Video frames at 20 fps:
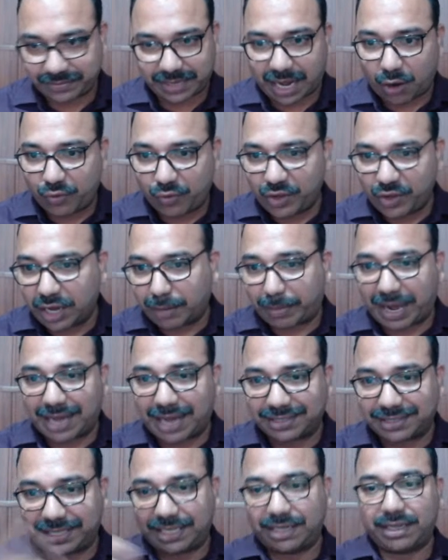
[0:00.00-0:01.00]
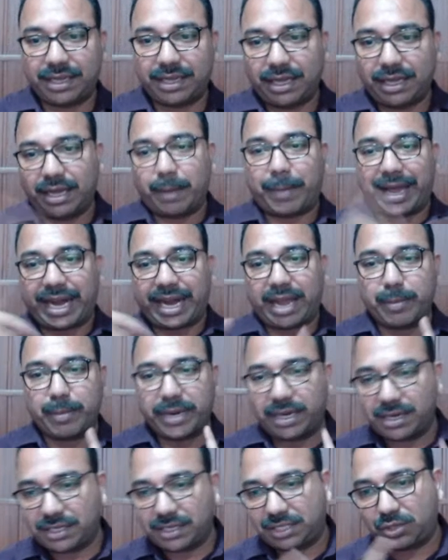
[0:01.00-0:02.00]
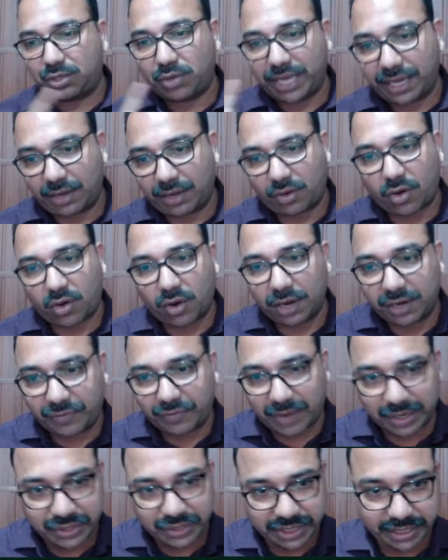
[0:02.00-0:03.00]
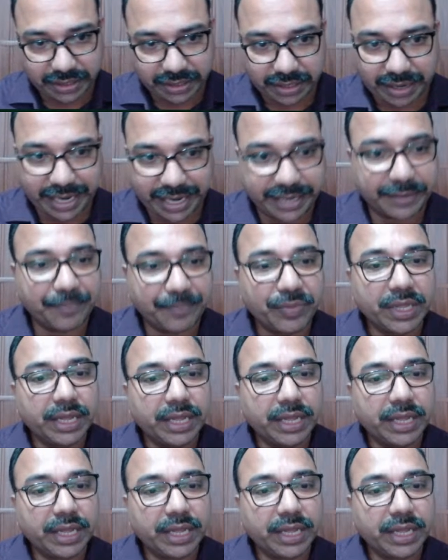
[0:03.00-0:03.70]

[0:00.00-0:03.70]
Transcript: how you are passing parameters to a called function, right?